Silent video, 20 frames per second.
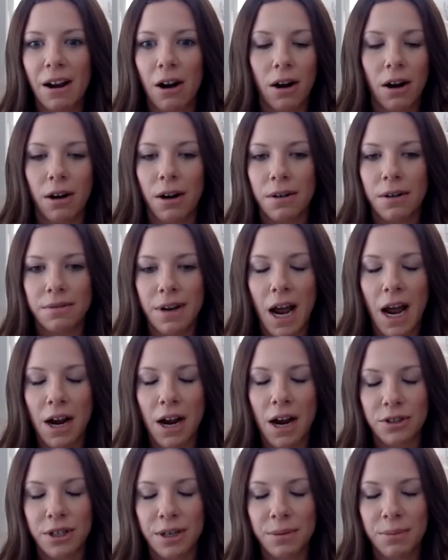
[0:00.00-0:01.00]
or
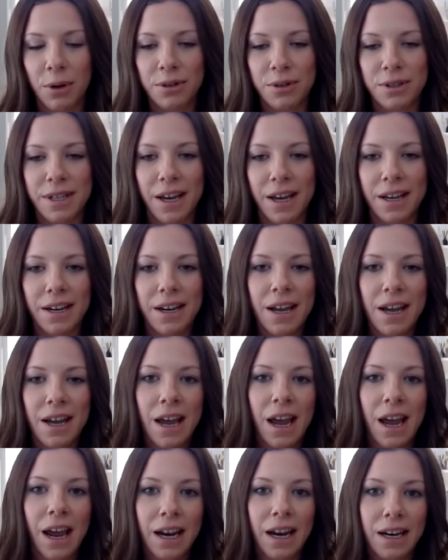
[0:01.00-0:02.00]
Ashley both said,
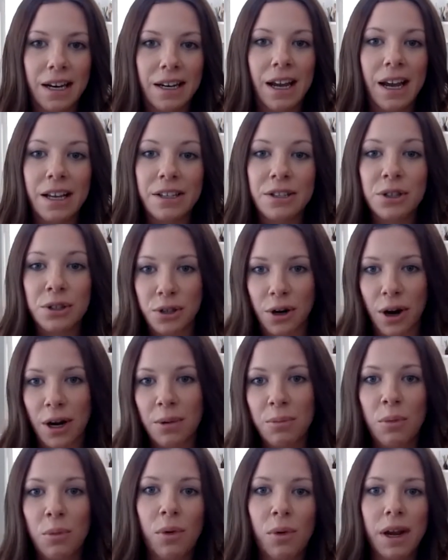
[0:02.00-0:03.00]
it's a
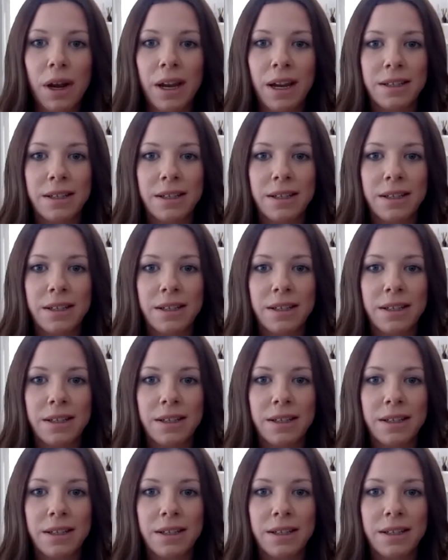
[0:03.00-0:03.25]
starting point.